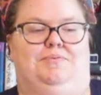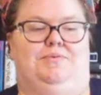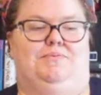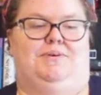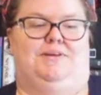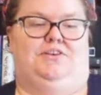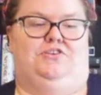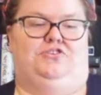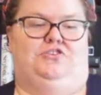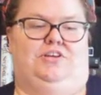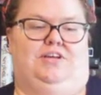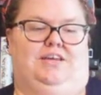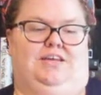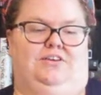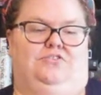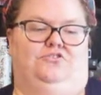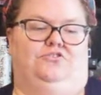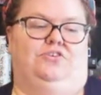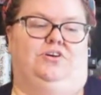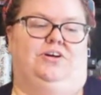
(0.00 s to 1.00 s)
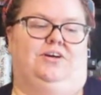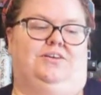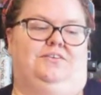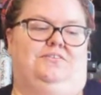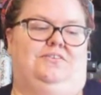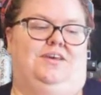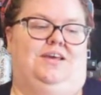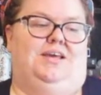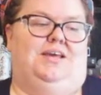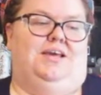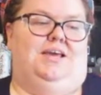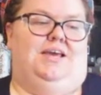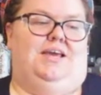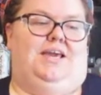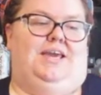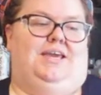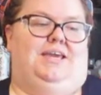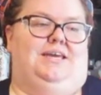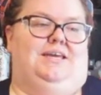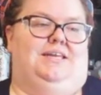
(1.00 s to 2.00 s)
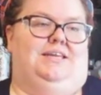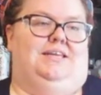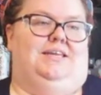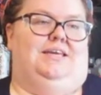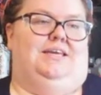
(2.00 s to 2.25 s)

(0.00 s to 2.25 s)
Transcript: but when she is shot and